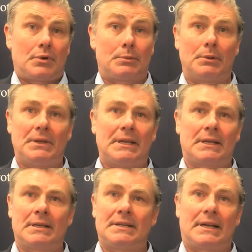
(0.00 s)
probably to
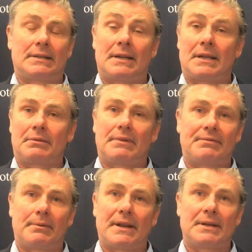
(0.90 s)
conduct another
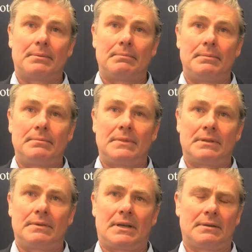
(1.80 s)
referendum.
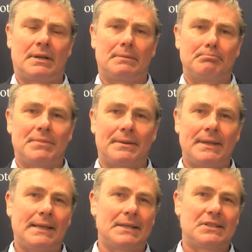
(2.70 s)
I
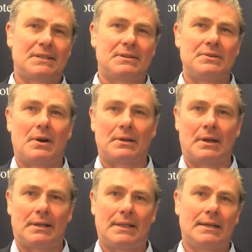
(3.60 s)
think it's not
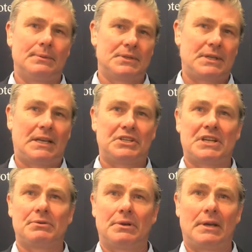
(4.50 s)
likely that we'll see a
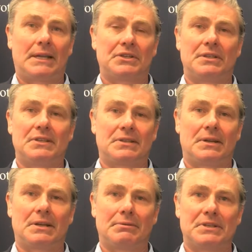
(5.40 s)
general election this
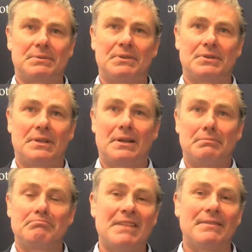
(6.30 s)
side of Christmas, and
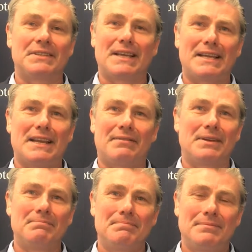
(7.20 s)
they never say
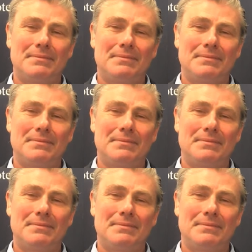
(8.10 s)
never.